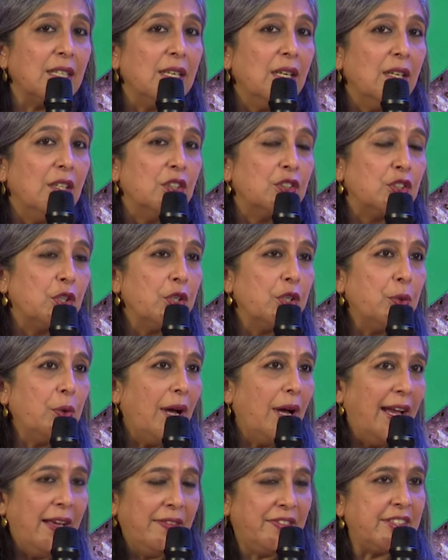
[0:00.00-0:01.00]
so you.
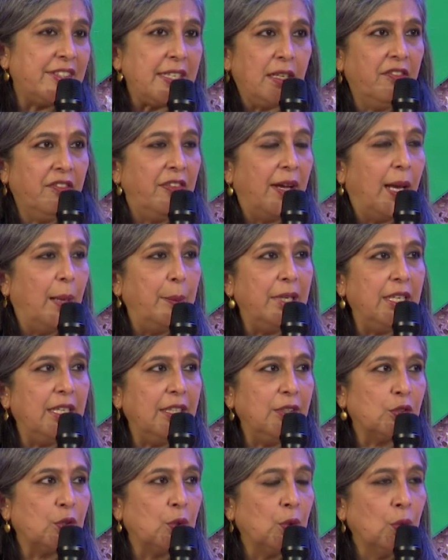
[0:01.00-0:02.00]
I've seen families
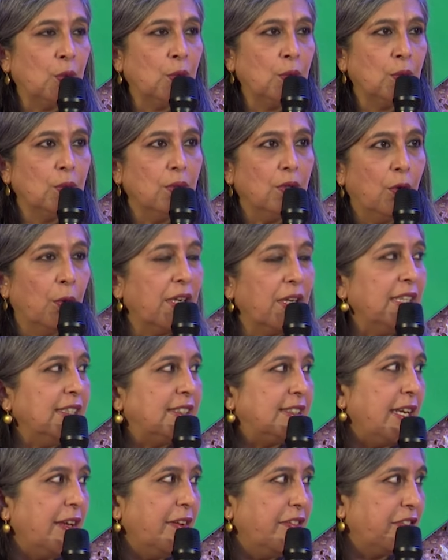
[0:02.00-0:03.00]
who only
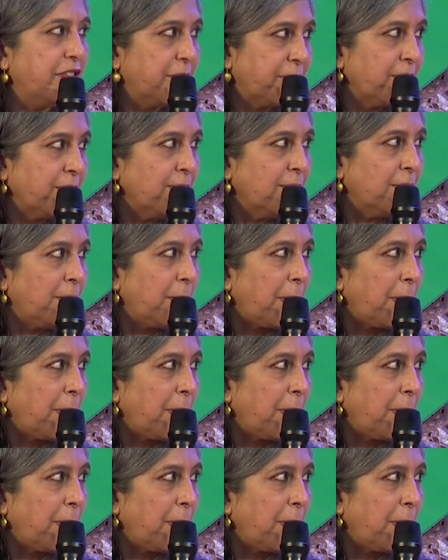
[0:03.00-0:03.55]
save. Mm -hmm.